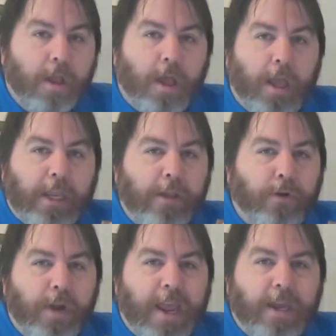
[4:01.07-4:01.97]

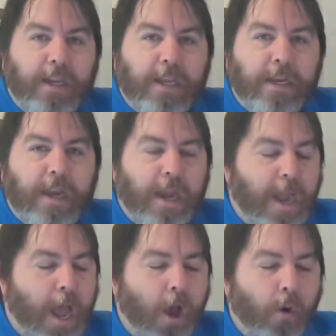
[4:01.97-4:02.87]
Ethernet in and
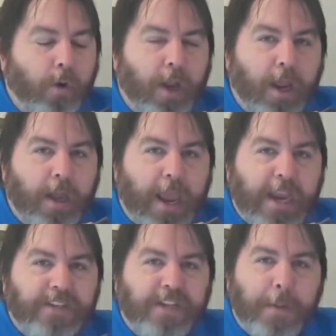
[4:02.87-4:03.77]
out, and an
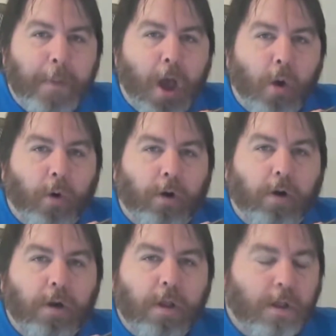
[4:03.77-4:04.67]
AC
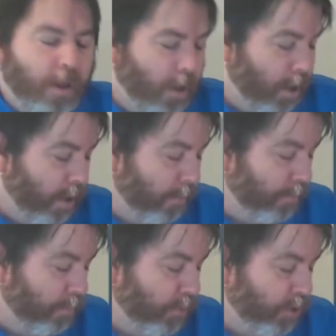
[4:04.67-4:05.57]
power
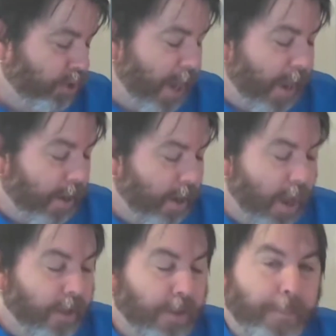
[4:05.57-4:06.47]
jack
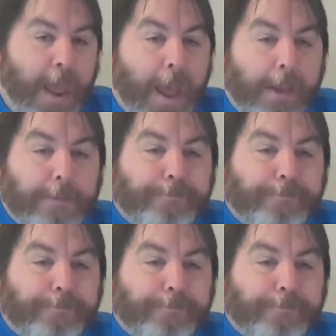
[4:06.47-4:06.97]
on the back.